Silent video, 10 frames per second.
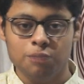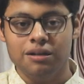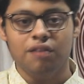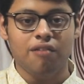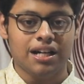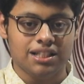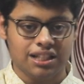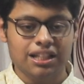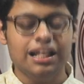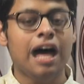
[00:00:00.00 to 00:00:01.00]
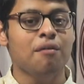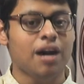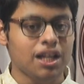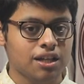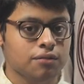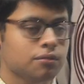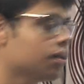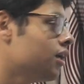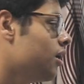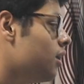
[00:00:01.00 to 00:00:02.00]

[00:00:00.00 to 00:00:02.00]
to whom you're writing that how are you?